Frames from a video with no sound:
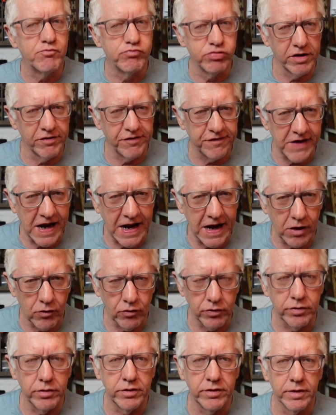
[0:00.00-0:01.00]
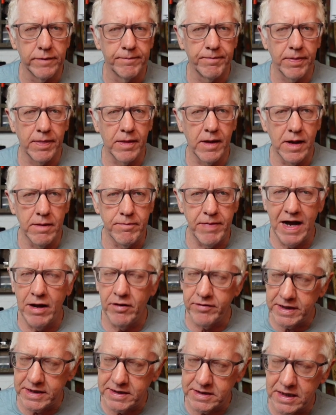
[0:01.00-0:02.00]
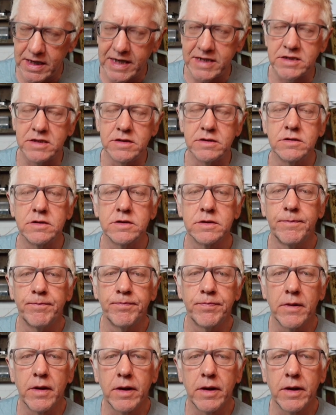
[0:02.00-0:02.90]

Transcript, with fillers: profound about these lessons.